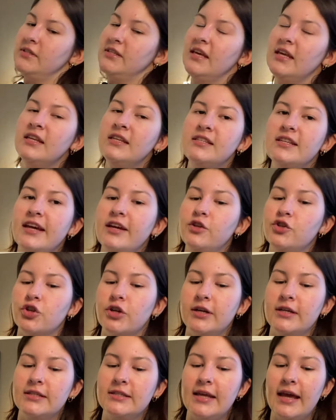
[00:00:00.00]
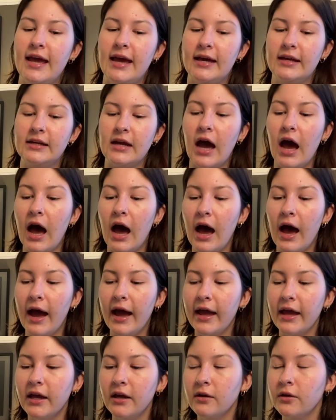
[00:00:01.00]
getting dangerous, and
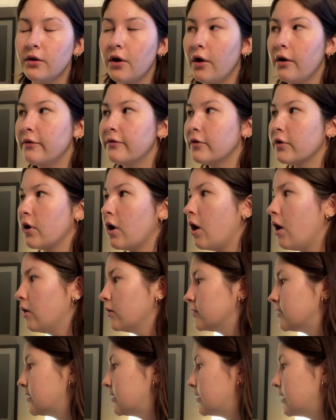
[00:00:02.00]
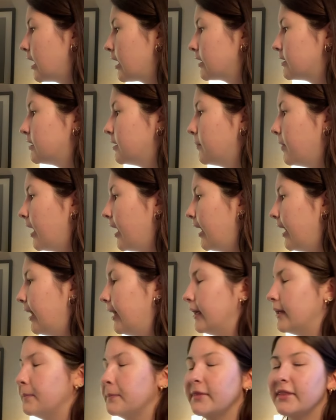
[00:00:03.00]
I overall stuck to
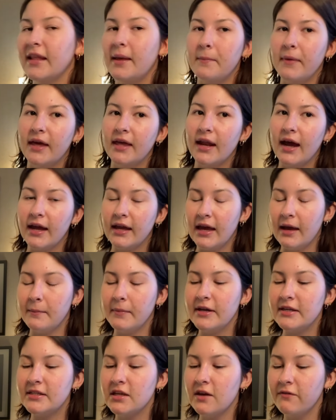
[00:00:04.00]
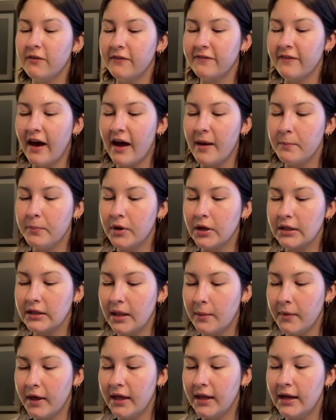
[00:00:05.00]
my limit. I gave myself a 5-book
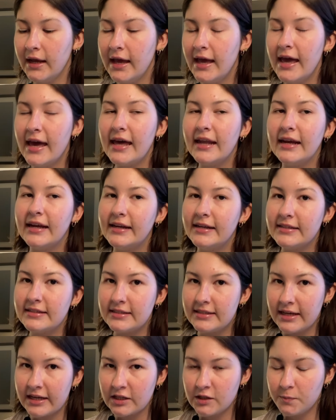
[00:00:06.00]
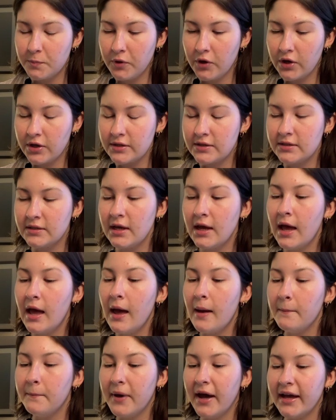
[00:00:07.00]
limit, and I did 6 books,
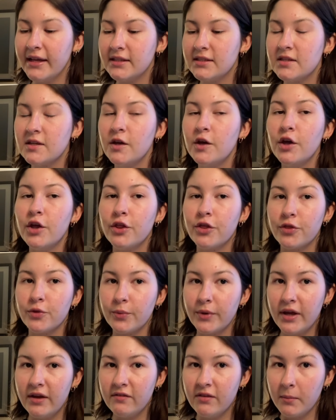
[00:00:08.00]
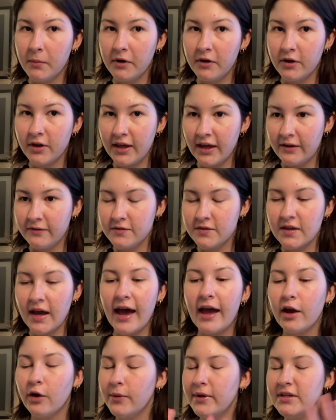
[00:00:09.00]
but 3 of them are gifts.
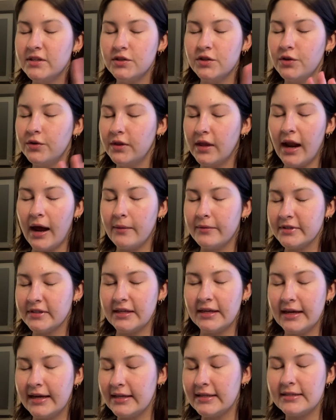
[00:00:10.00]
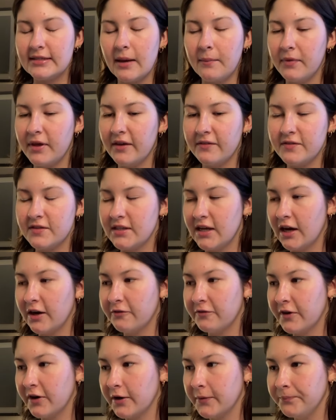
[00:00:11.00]
I always knew that I was going to get some gifts there
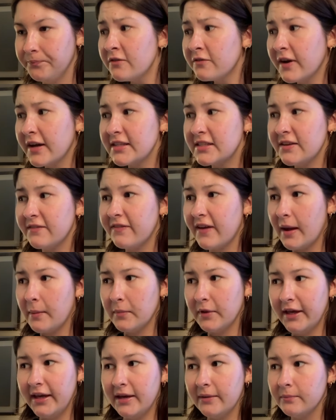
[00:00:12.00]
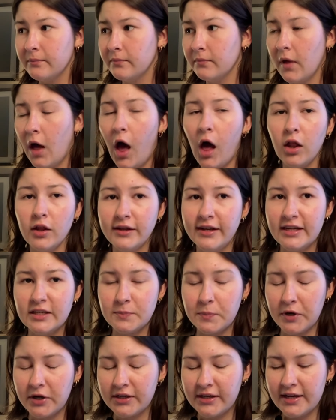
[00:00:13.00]
for friends and family, holidays,
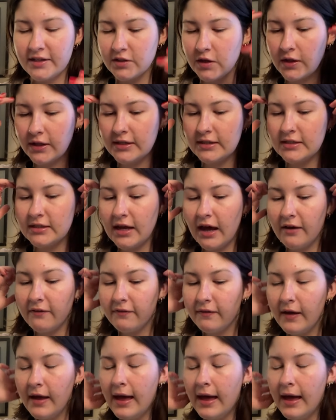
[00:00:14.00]
birthdays, all that stuff.